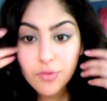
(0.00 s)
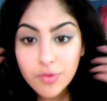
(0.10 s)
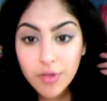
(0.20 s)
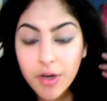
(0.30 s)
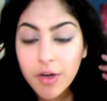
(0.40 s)

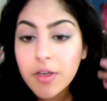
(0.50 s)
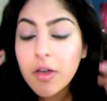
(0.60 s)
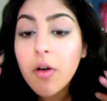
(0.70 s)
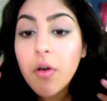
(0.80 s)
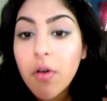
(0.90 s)
There you
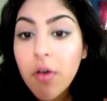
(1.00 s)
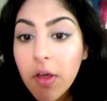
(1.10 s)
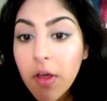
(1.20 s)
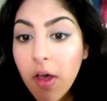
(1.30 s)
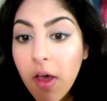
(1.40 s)
go.
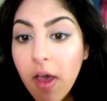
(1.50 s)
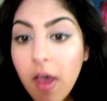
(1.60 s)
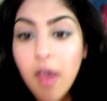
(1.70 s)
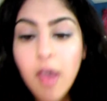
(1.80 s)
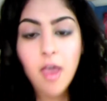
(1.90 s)

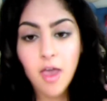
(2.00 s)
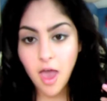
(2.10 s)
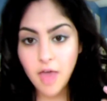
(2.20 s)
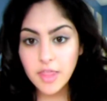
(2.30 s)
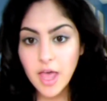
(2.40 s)
And